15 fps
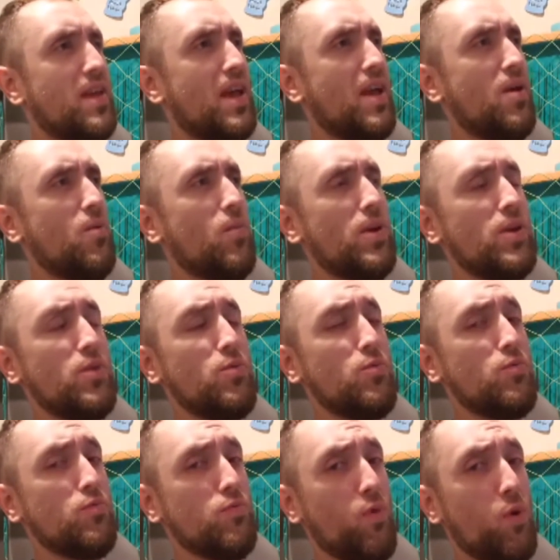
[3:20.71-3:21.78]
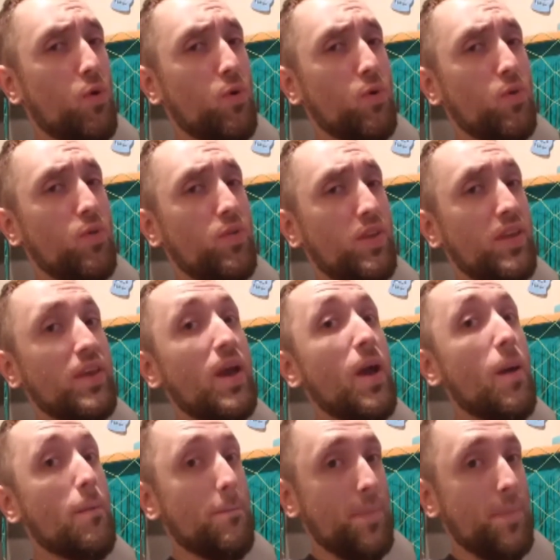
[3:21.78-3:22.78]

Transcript: that when you roll the